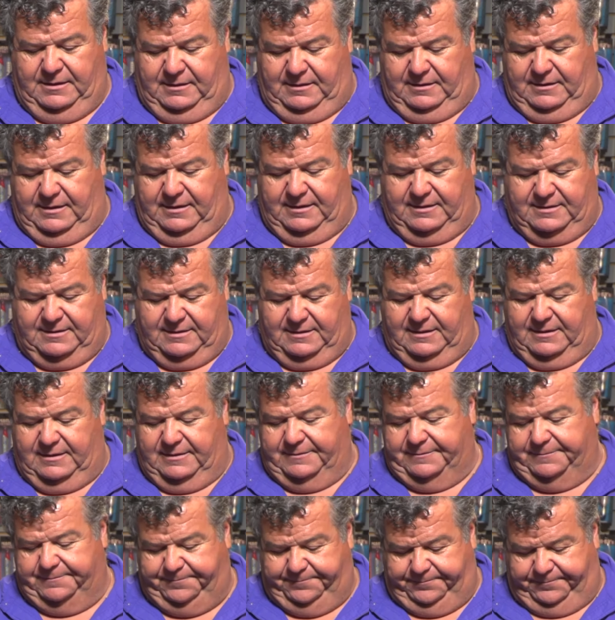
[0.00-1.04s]
It's
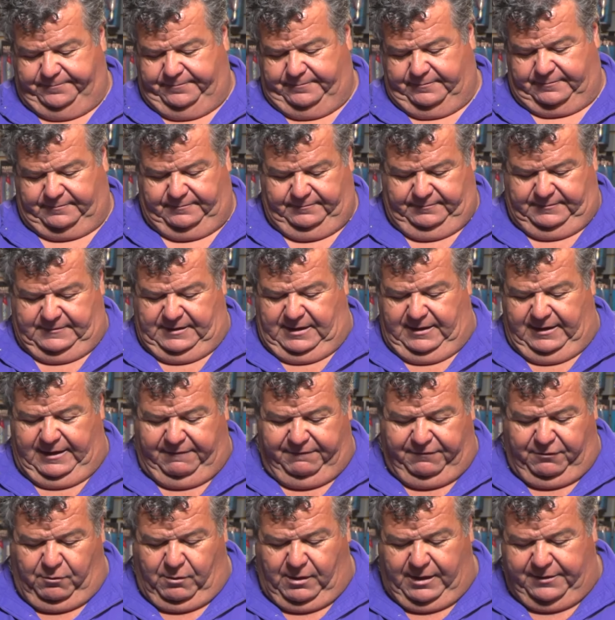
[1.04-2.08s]
a
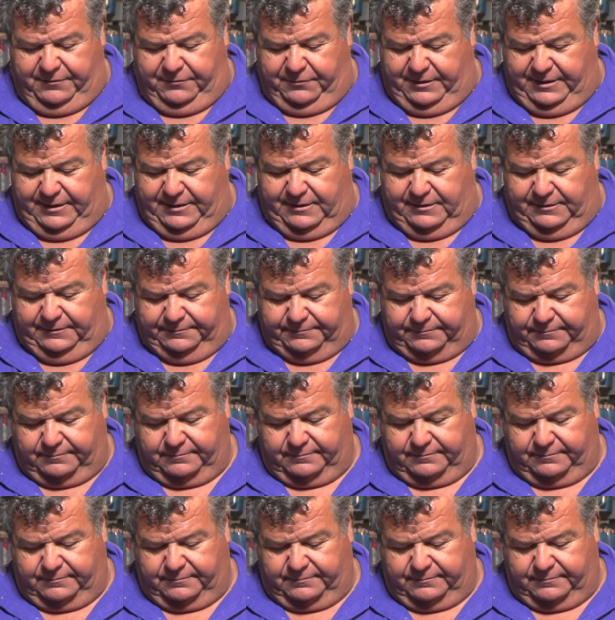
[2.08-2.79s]
level wine reel.